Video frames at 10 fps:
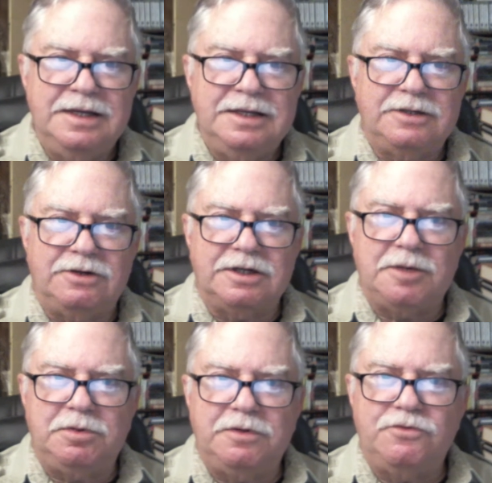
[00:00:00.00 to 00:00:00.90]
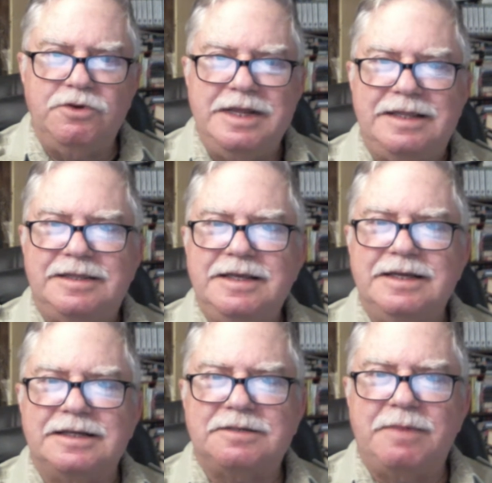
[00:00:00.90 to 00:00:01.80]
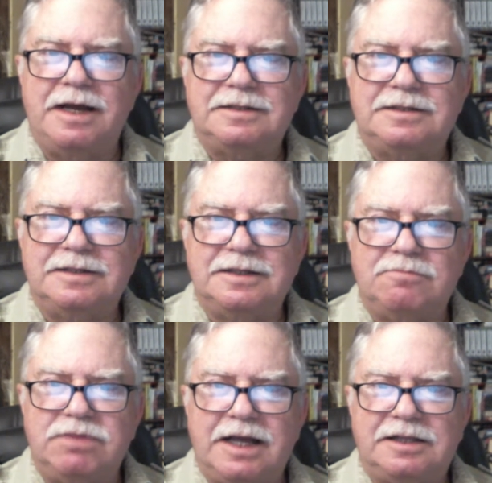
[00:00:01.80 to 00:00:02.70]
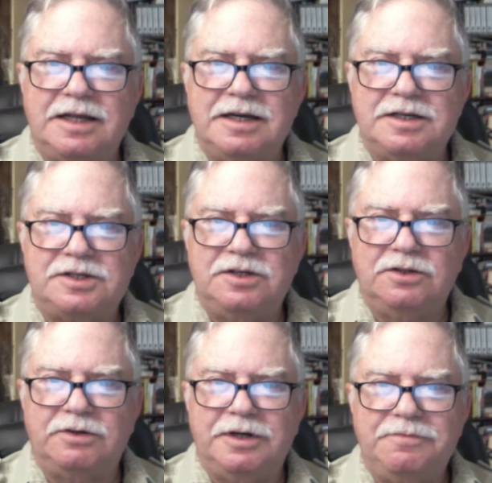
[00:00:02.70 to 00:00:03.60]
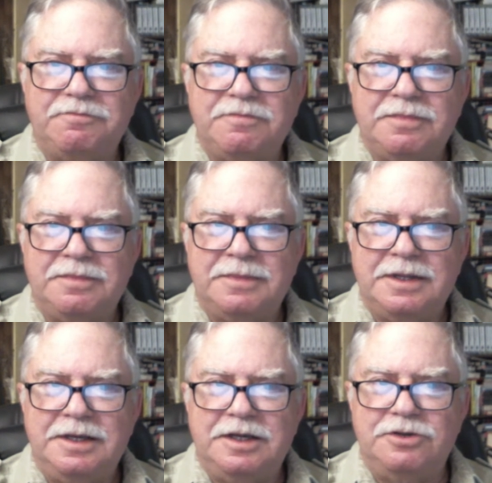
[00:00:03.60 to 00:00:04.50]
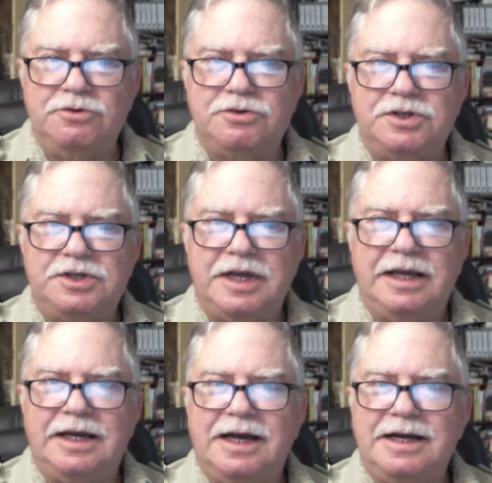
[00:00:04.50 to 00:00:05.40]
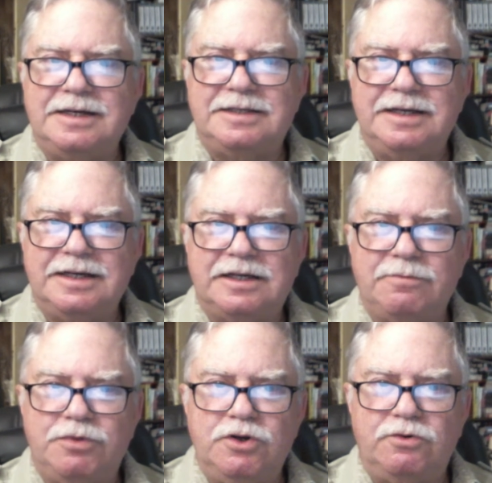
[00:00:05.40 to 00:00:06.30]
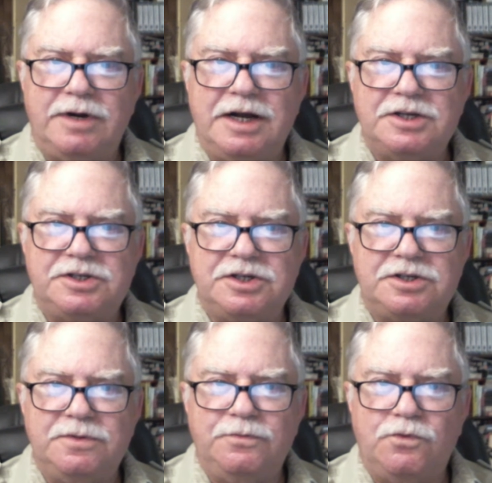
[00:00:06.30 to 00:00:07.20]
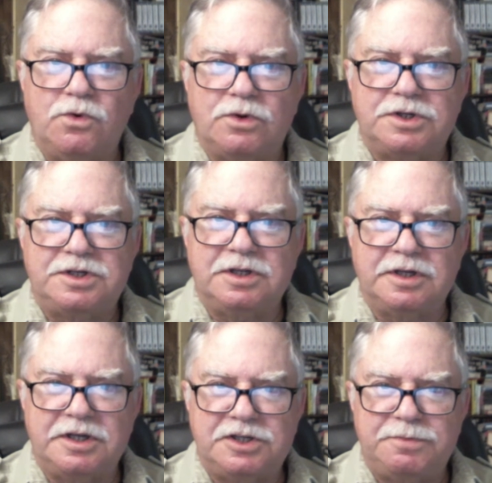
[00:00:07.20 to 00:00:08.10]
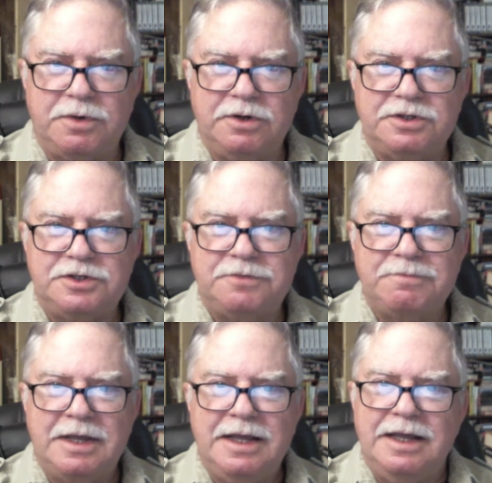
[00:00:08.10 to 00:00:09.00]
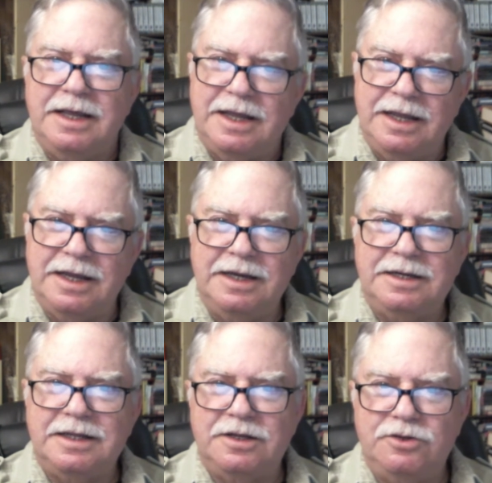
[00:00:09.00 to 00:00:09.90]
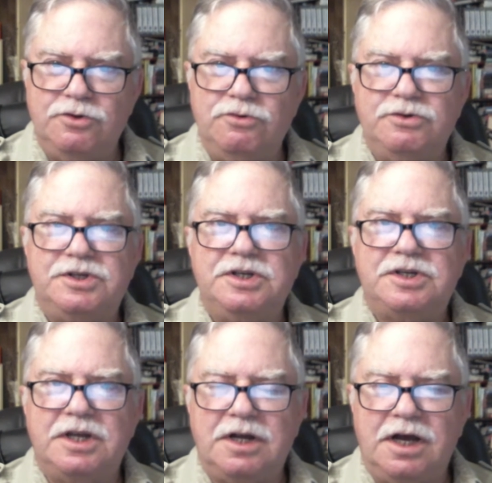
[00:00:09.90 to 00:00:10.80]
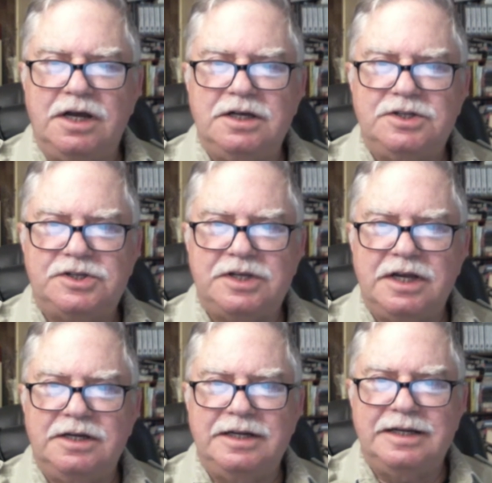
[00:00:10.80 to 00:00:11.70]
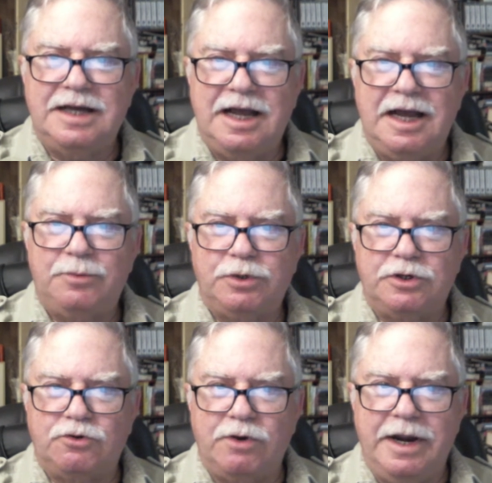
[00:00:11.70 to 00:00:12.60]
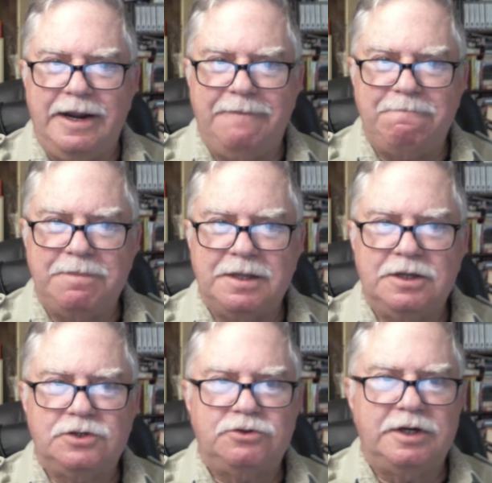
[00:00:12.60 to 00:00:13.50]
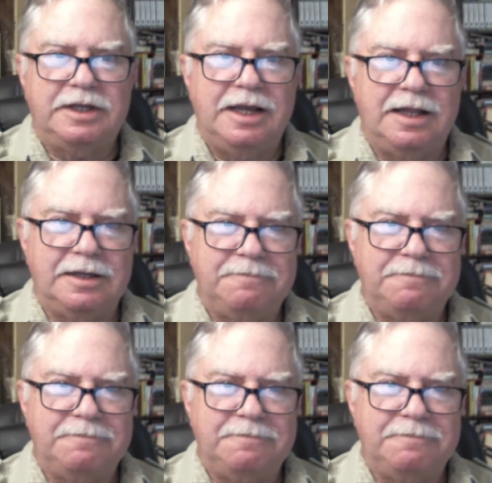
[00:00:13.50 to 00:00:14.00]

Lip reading: There are a couple of unique things about Blackland Distillery. It uses a high-tech computerized system for distilling its spirits, and it uses an odd-sounding hybrid grain, Triticale,